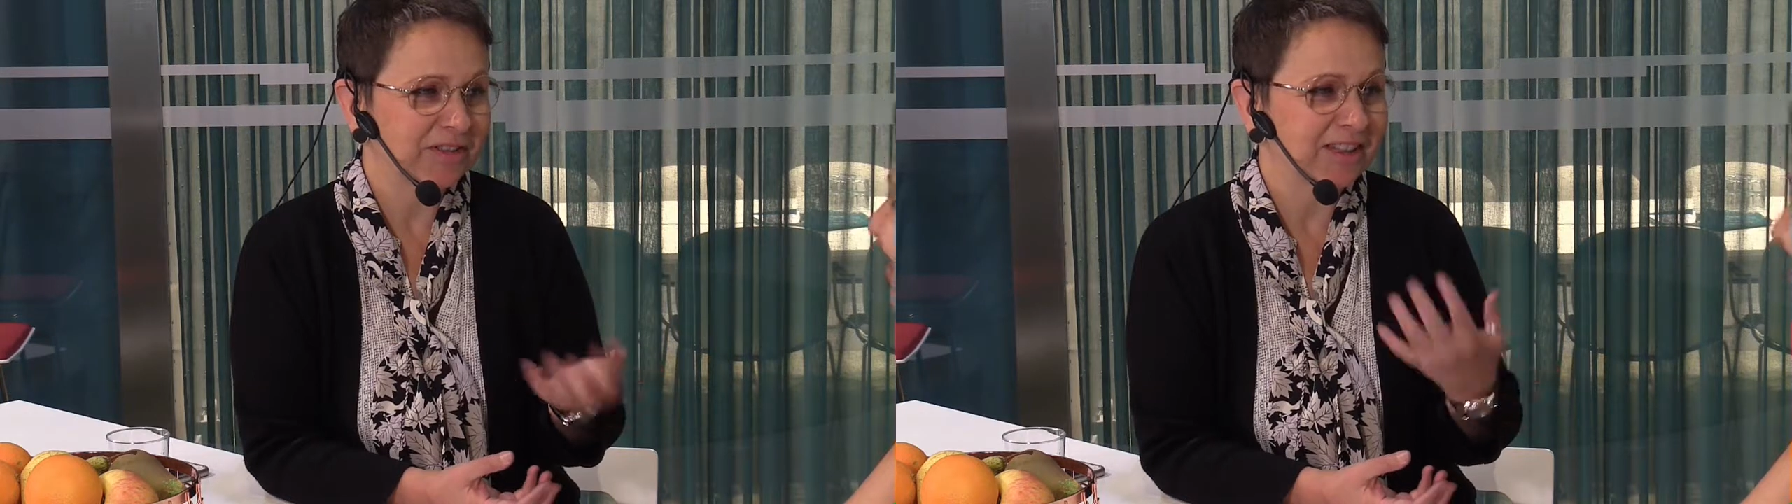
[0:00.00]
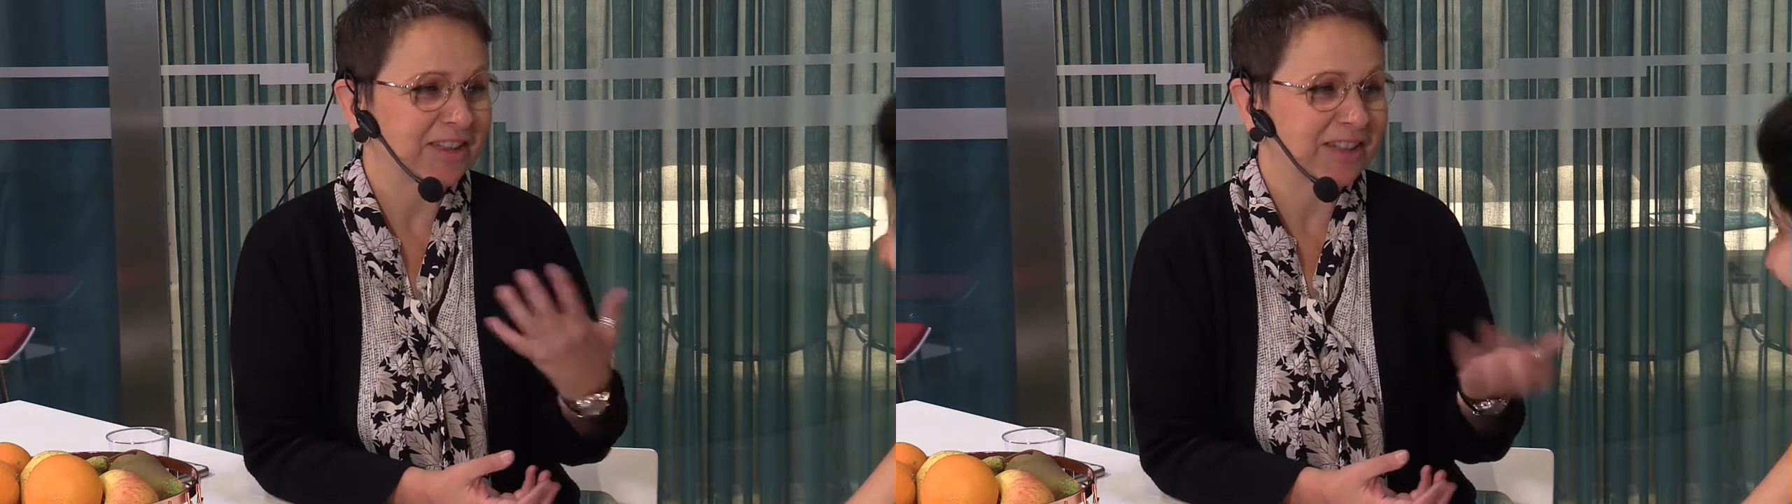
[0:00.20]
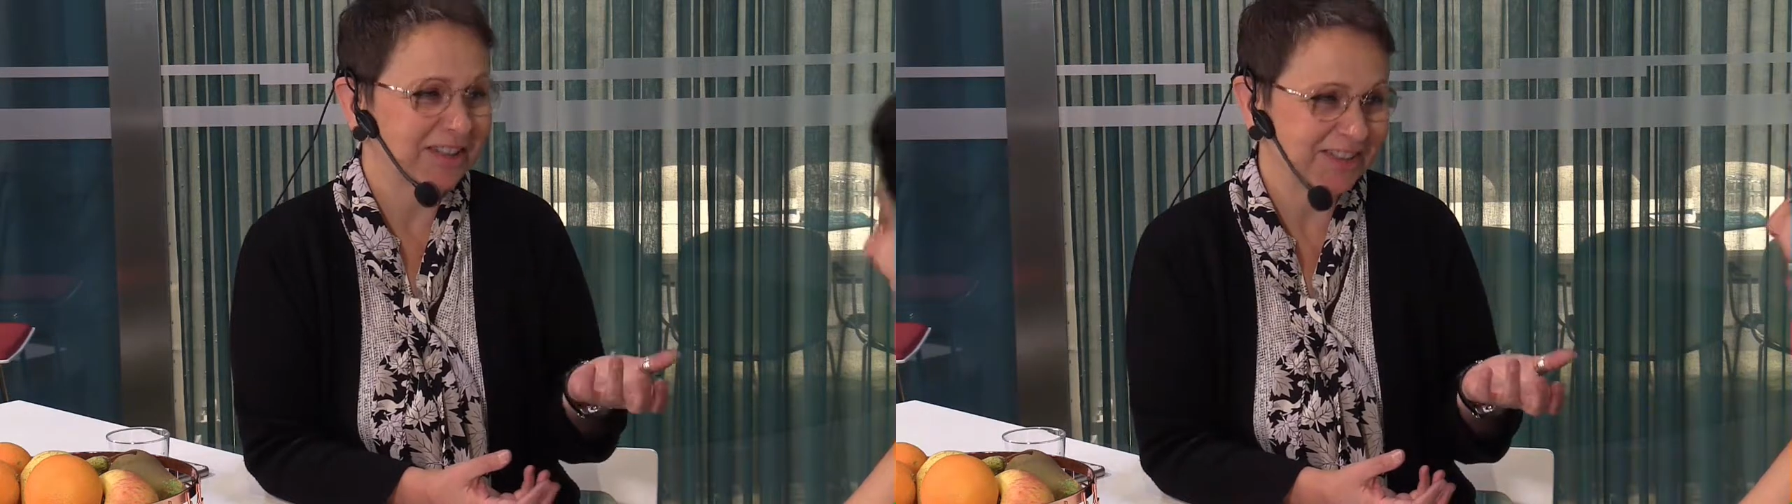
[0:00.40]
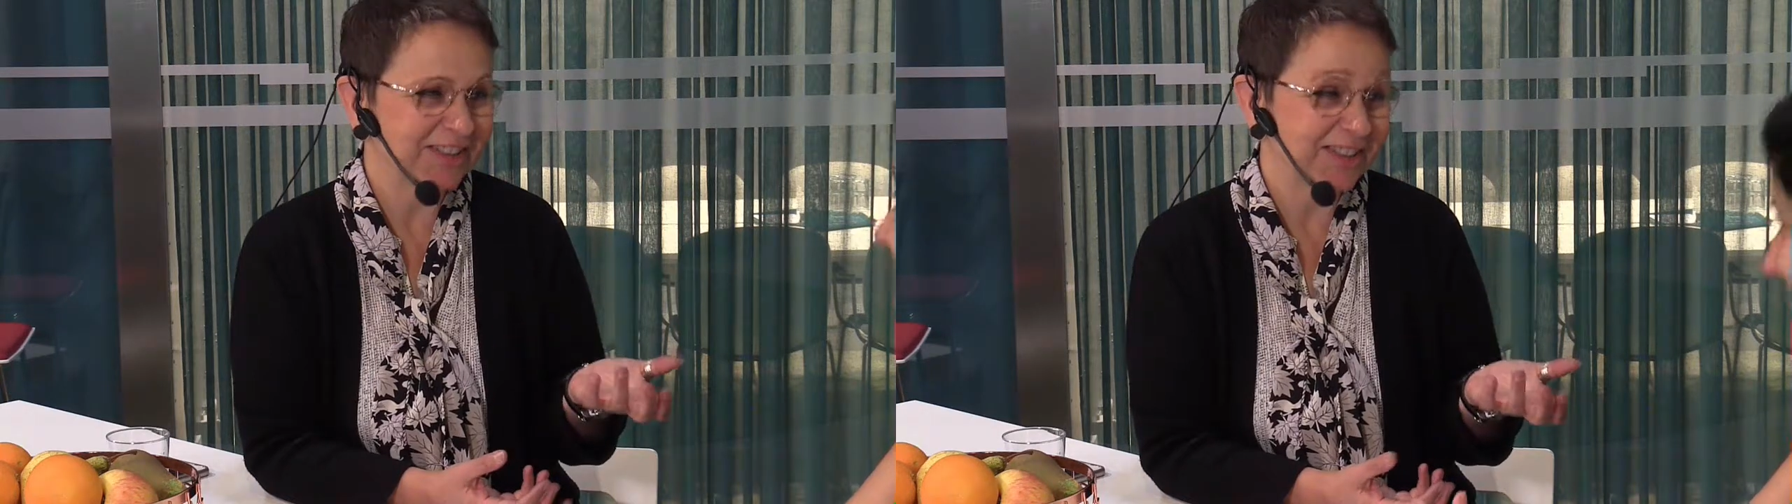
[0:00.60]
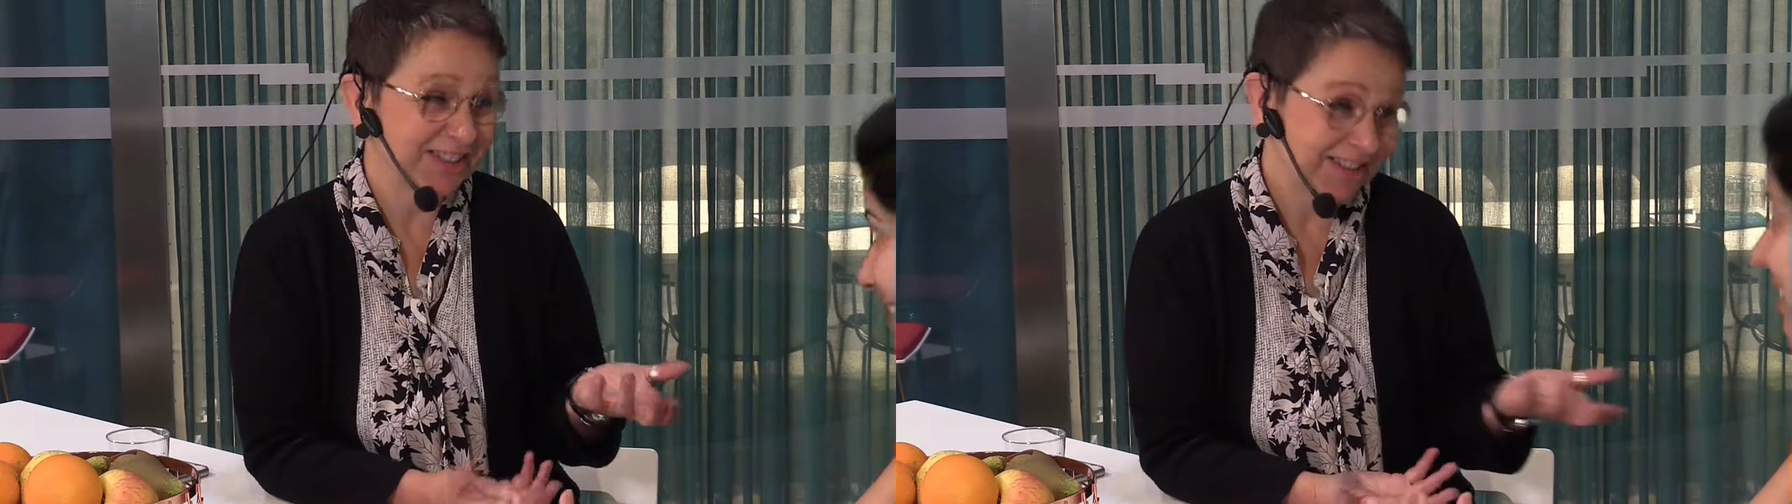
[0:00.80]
mm-hmm. than the SDGs?